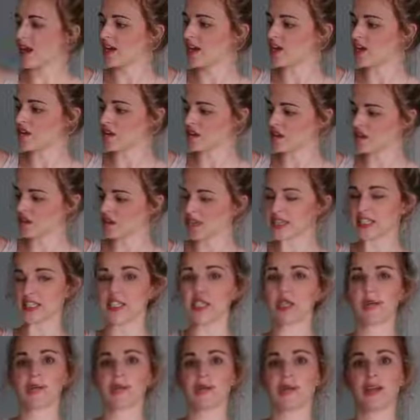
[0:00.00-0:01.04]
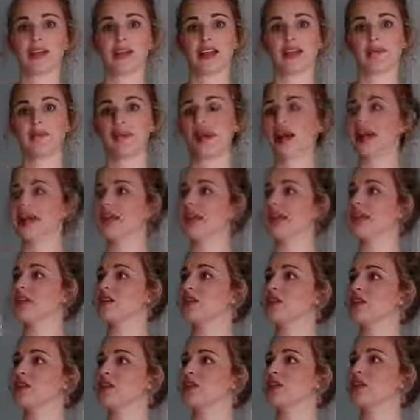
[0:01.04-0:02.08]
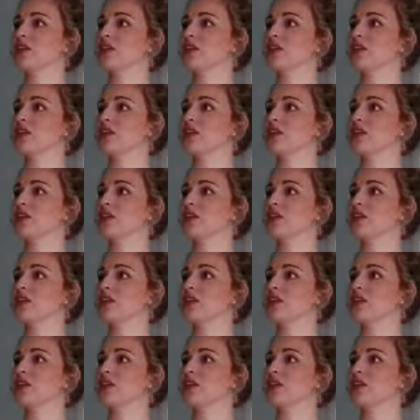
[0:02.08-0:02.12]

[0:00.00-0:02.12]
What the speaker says: You could dress it up with like black heels